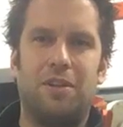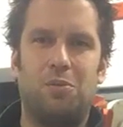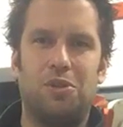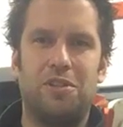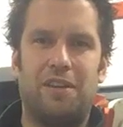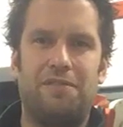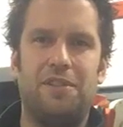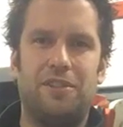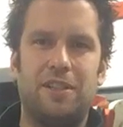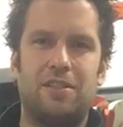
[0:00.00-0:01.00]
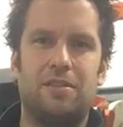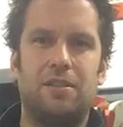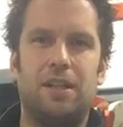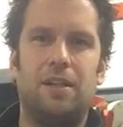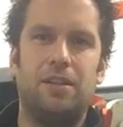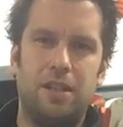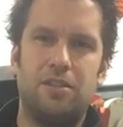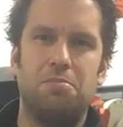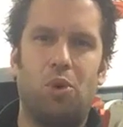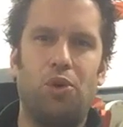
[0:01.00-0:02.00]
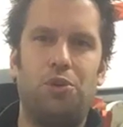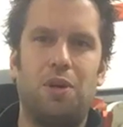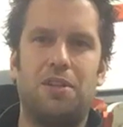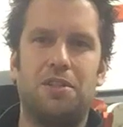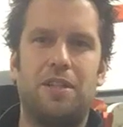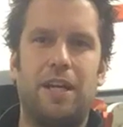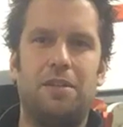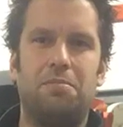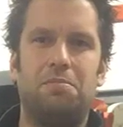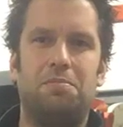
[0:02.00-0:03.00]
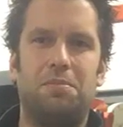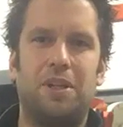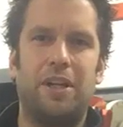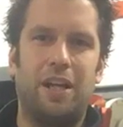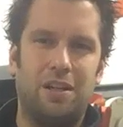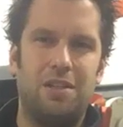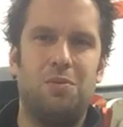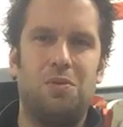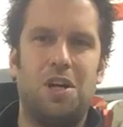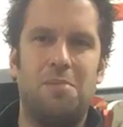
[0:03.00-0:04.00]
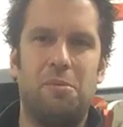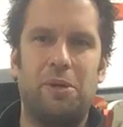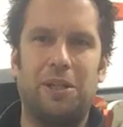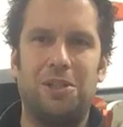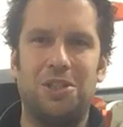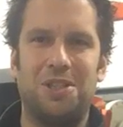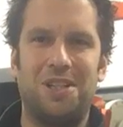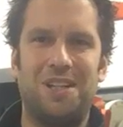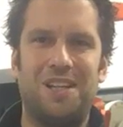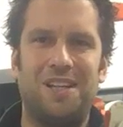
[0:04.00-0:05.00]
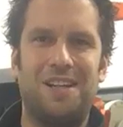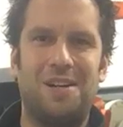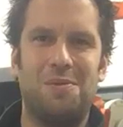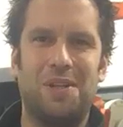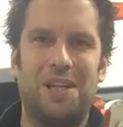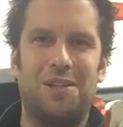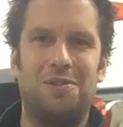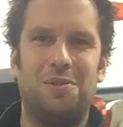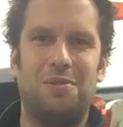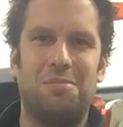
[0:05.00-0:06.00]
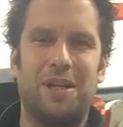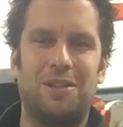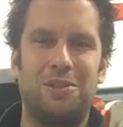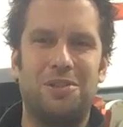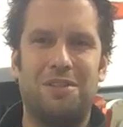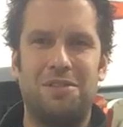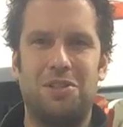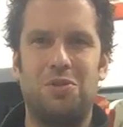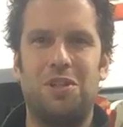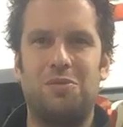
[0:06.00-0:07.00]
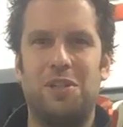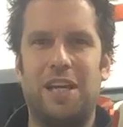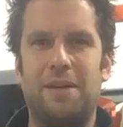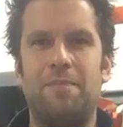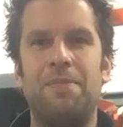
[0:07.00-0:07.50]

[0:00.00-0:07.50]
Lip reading: There was enough physics. It's important to understand, but again, I'm a practitioner and I want to get into the practical stuff as soon as we can.